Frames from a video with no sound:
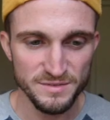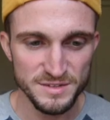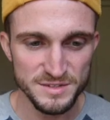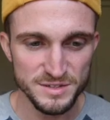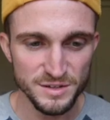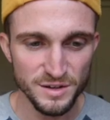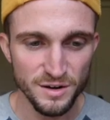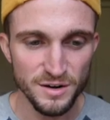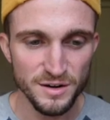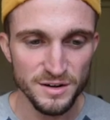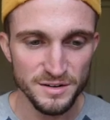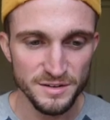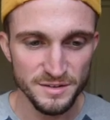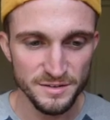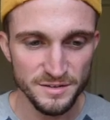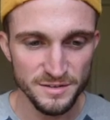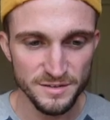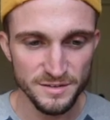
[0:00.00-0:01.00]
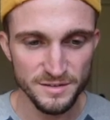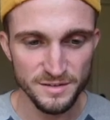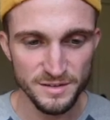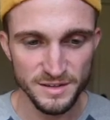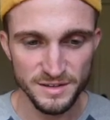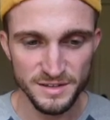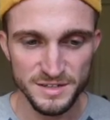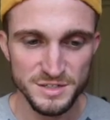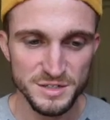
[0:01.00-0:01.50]
this guard
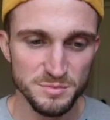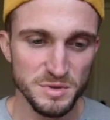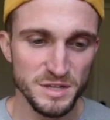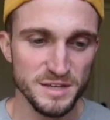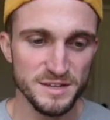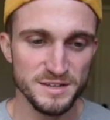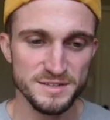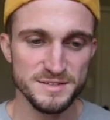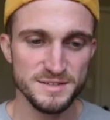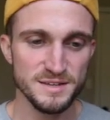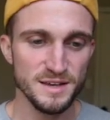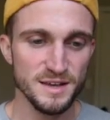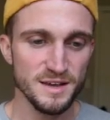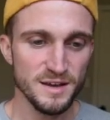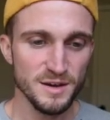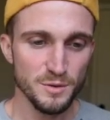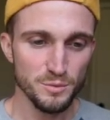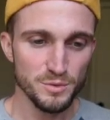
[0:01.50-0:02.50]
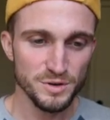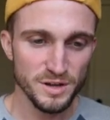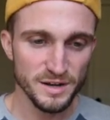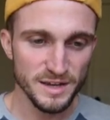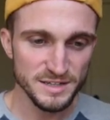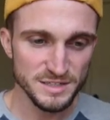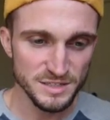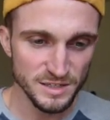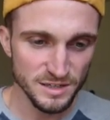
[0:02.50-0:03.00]
condition, because we're not
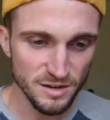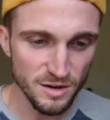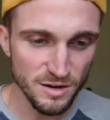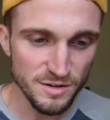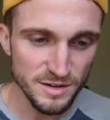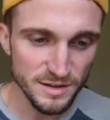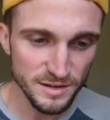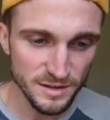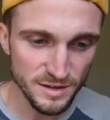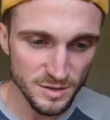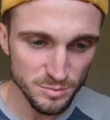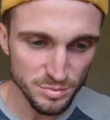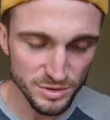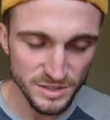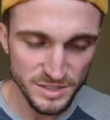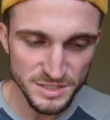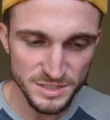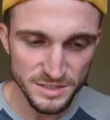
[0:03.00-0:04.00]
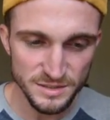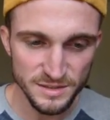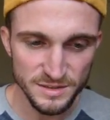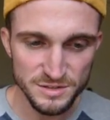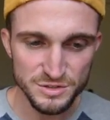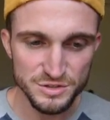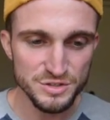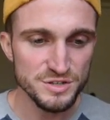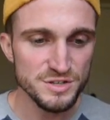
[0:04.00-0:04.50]
actually calling completion, and
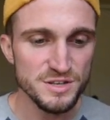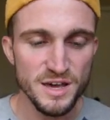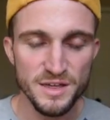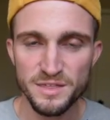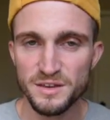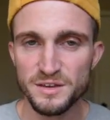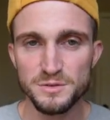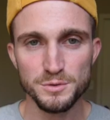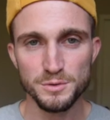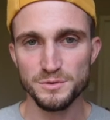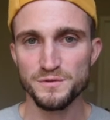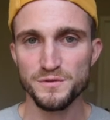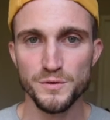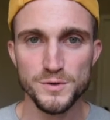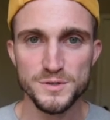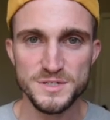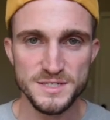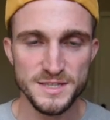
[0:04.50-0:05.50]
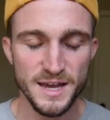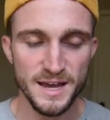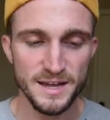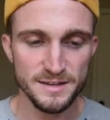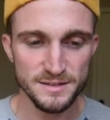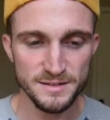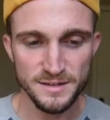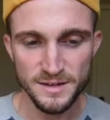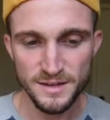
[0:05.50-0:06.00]
there's nothing to enforce
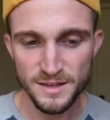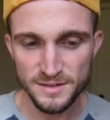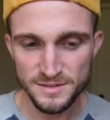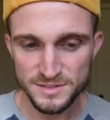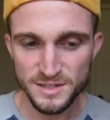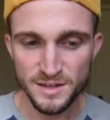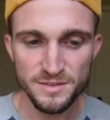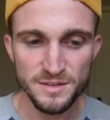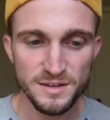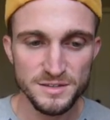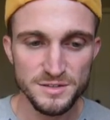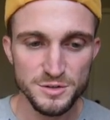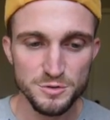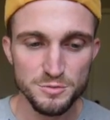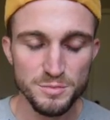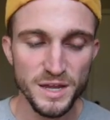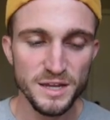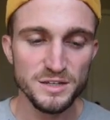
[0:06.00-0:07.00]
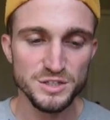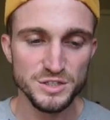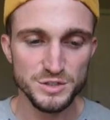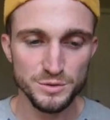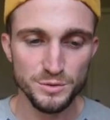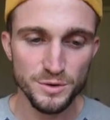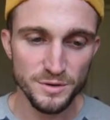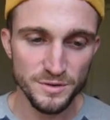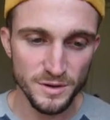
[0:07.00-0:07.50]
that. There's nothing to make
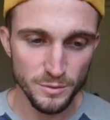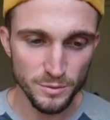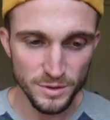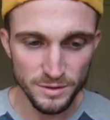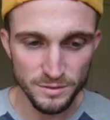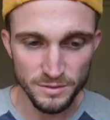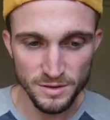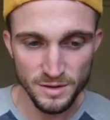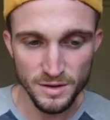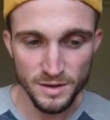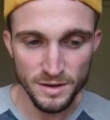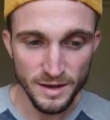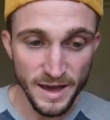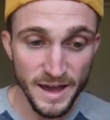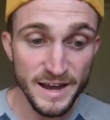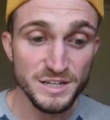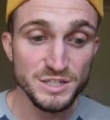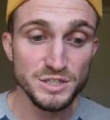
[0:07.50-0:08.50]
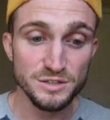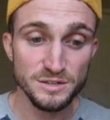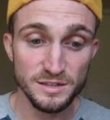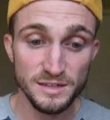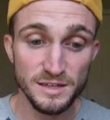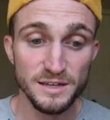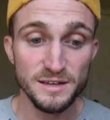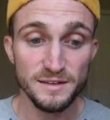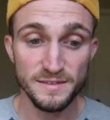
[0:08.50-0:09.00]
sure that we're actually
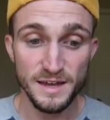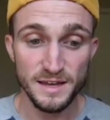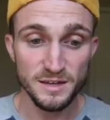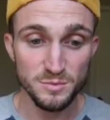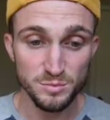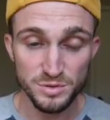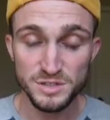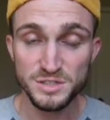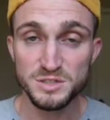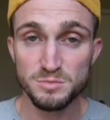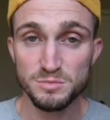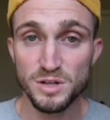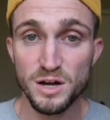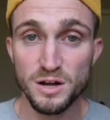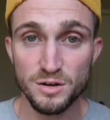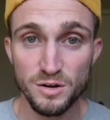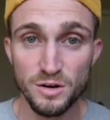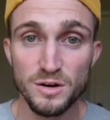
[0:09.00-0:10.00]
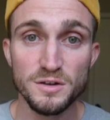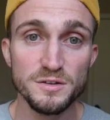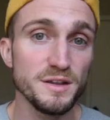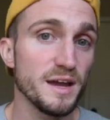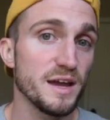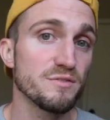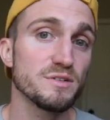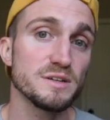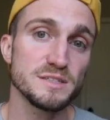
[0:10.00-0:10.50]
getting that completion block called
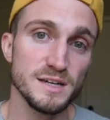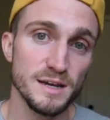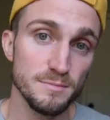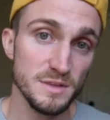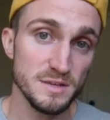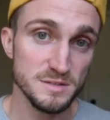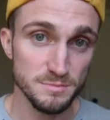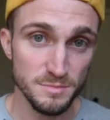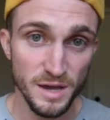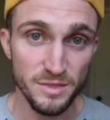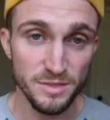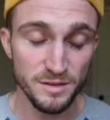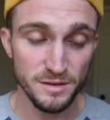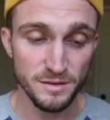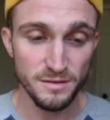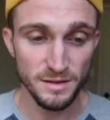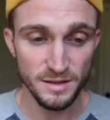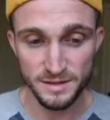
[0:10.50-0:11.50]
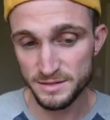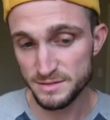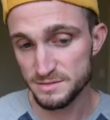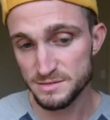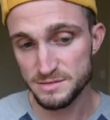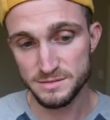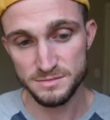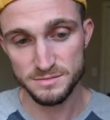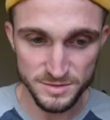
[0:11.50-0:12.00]
every time this method
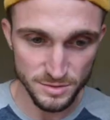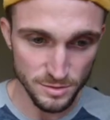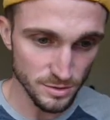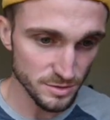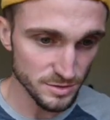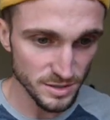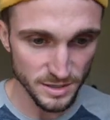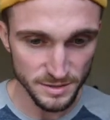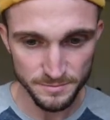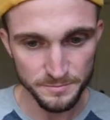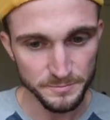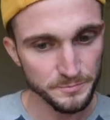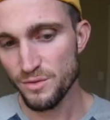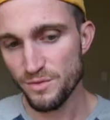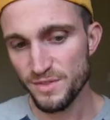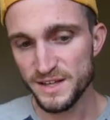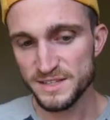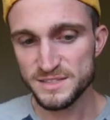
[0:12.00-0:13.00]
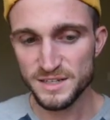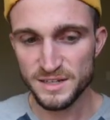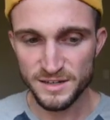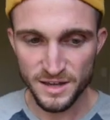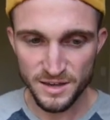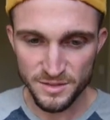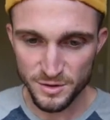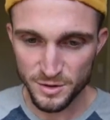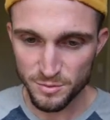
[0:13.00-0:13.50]
is called on. That's
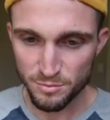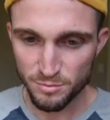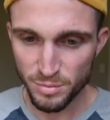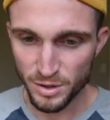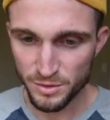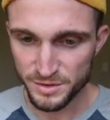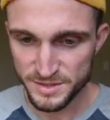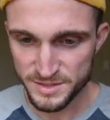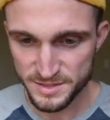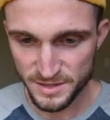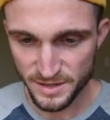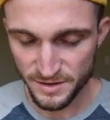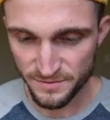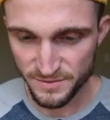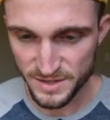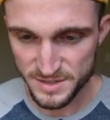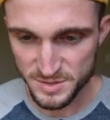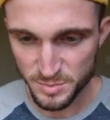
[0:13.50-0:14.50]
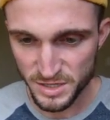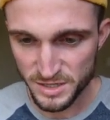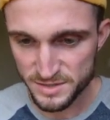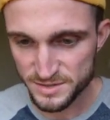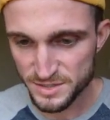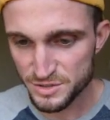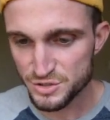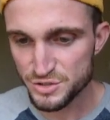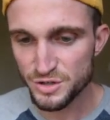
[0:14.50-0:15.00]
another bonus of this,
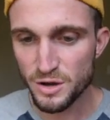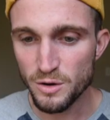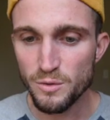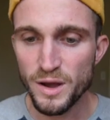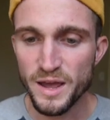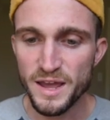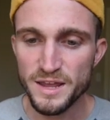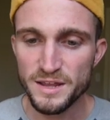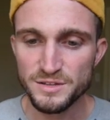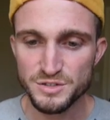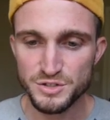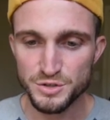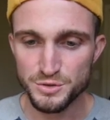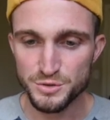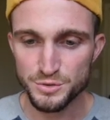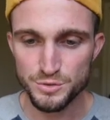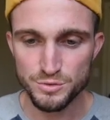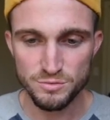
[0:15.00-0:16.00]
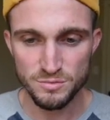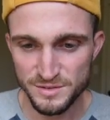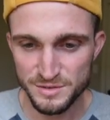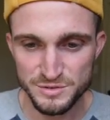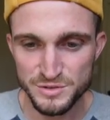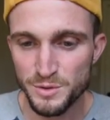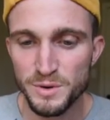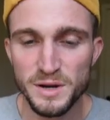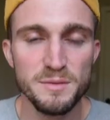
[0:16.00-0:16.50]
because there's no way to
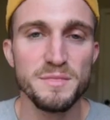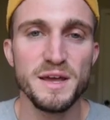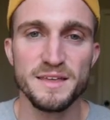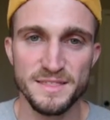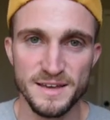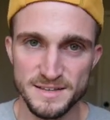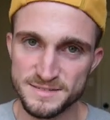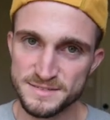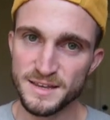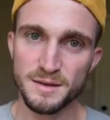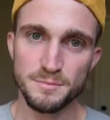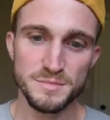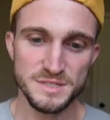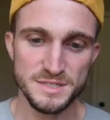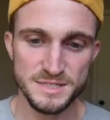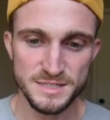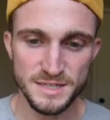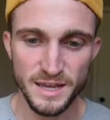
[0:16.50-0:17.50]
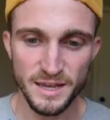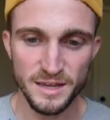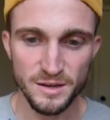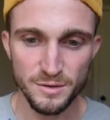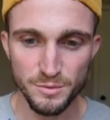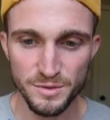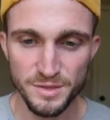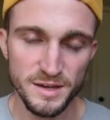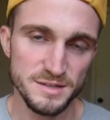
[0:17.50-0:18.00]
make that same mistake
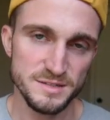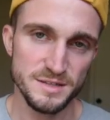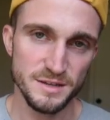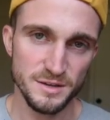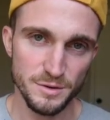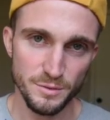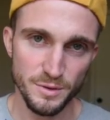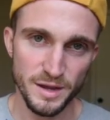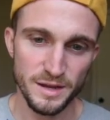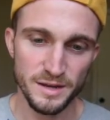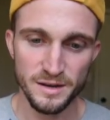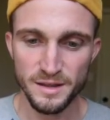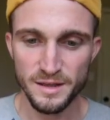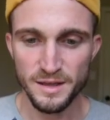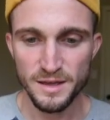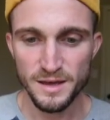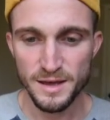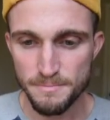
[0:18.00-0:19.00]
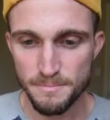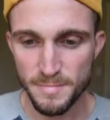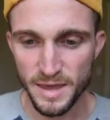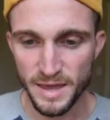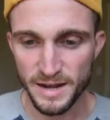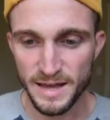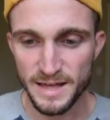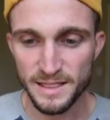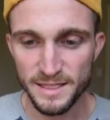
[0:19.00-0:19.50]
with async await,
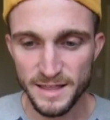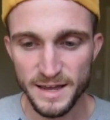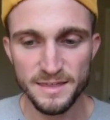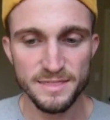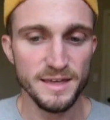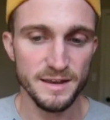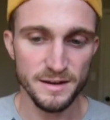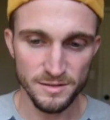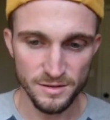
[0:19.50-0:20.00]
and I like that a